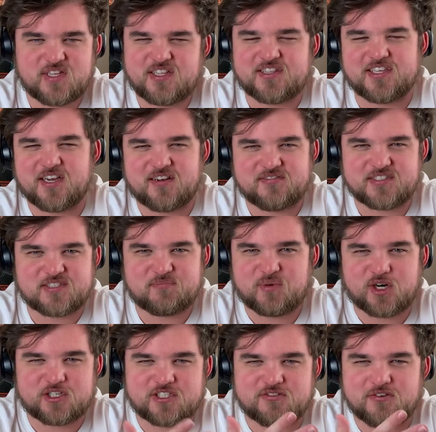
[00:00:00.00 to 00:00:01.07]
Not The Office,
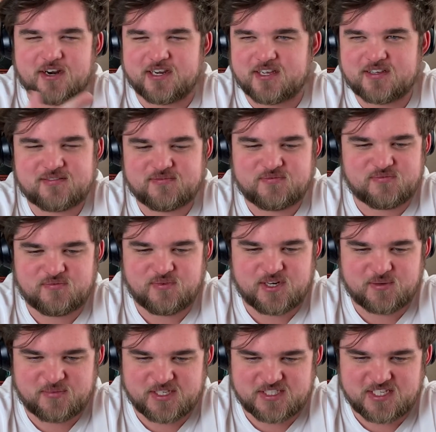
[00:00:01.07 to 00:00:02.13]
Parks and Rec.
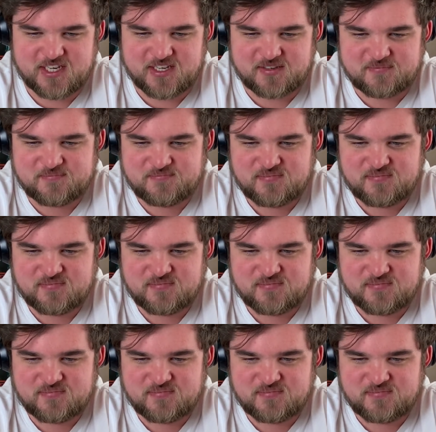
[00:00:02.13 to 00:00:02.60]
What am I saying?